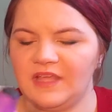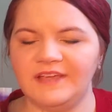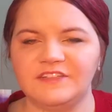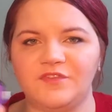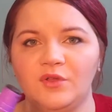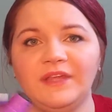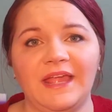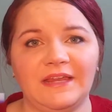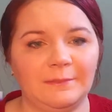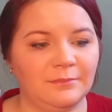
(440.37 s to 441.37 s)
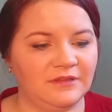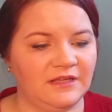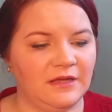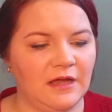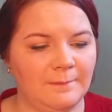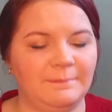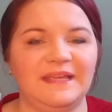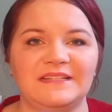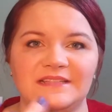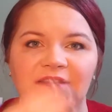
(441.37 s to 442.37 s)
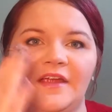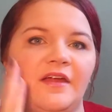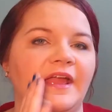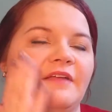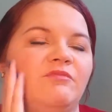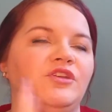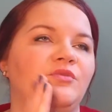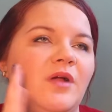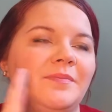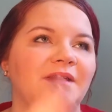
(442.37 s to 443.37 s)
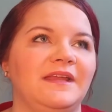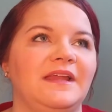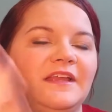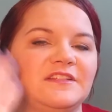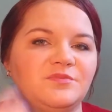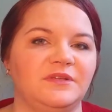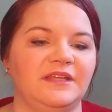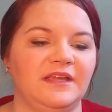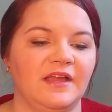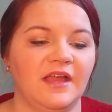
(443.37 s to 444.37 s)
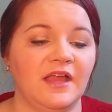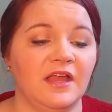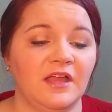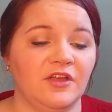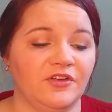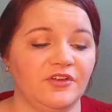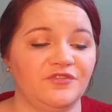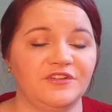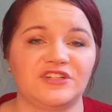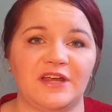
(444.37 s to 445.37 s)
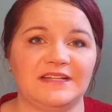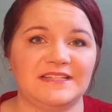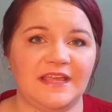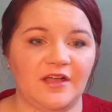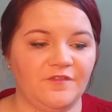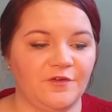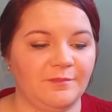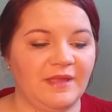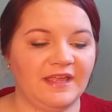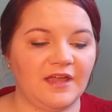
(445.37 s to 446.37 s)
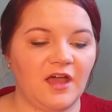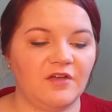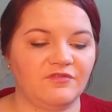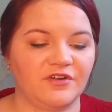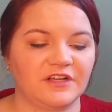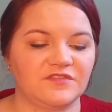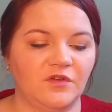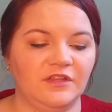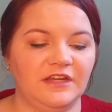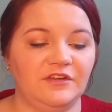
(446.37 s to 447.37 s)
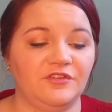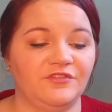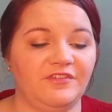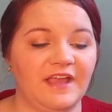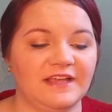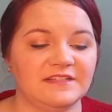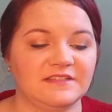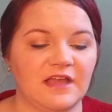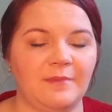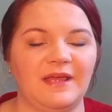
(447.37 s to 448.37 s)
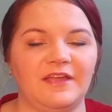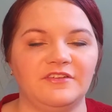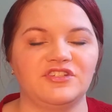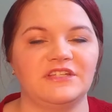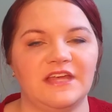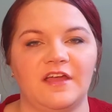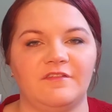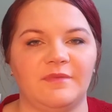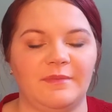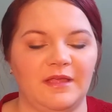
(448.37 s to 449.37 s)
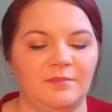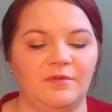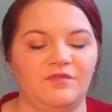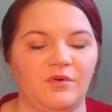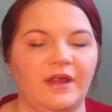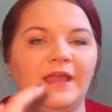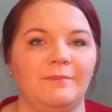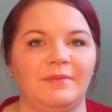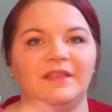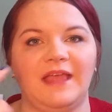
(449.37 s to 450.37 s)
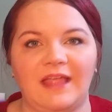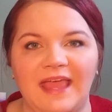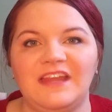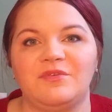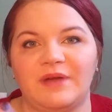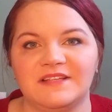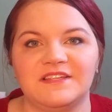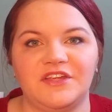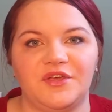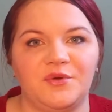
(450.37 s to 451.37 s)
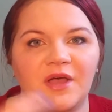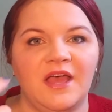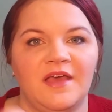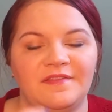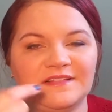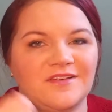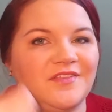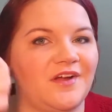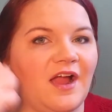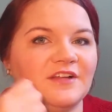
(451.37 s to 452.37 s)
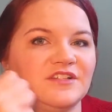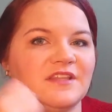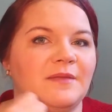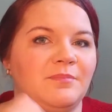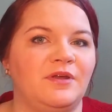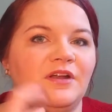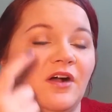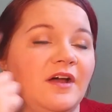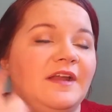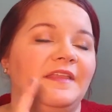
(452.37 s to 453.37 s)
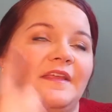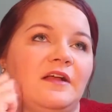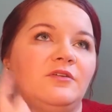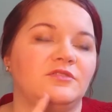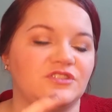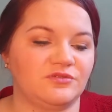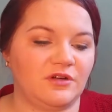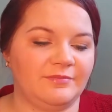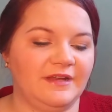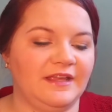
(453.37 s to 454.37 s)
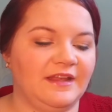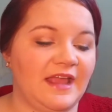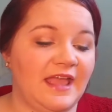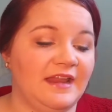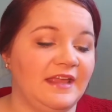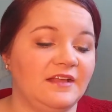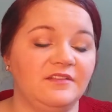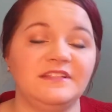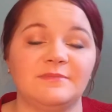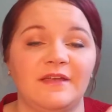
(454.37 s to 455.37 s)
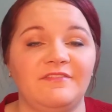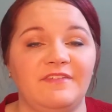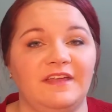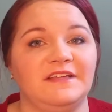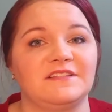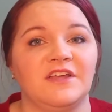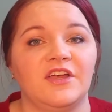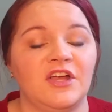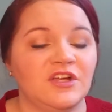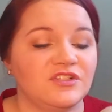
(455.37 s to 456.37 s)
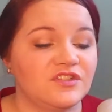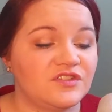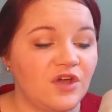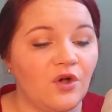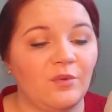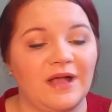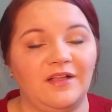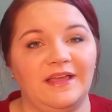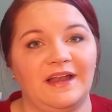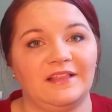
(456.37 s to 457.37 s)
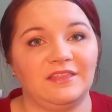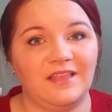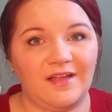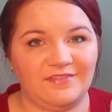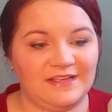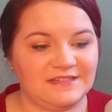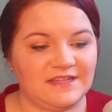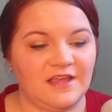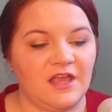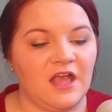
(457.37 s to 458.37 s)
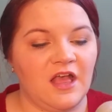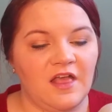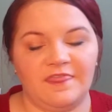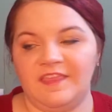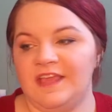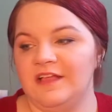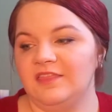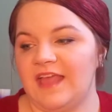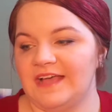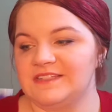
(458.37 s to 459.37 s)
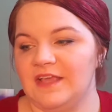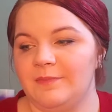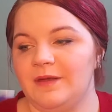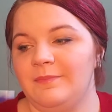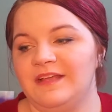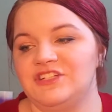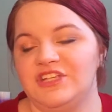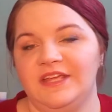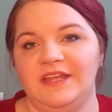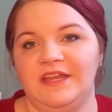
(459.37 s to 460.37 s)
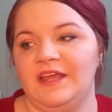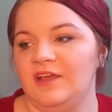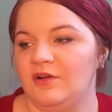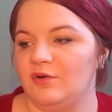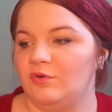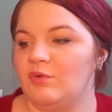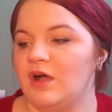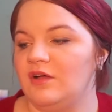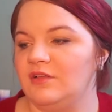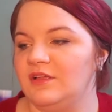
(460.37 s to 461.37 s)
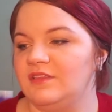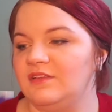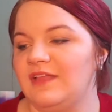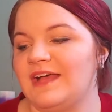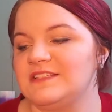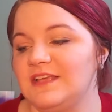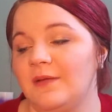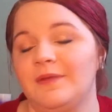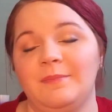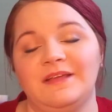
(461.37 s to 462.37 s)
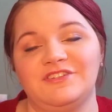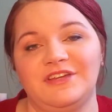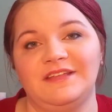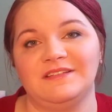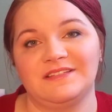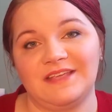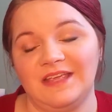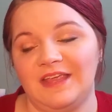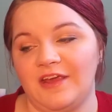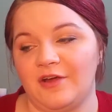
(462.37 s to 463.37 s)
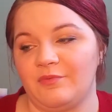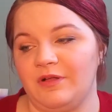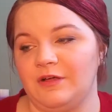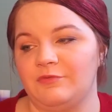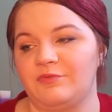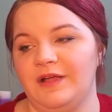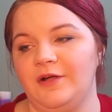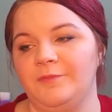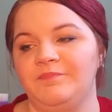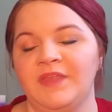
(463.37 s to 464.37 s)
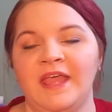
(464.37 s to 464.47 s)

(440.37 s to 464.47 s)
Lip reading: exfoliating beads in there, and when you rub it in, it's really good for trying to take off your makeup, for exfoliating your face. I mean, I usually take off my makeup beforehand, but like any residue that's on there, I just like put it on and then I'll scrub it in, and it cleans my face so well, and I love it. The last thing I'm going to mention, the last thing I'm going to mention in the skincare realm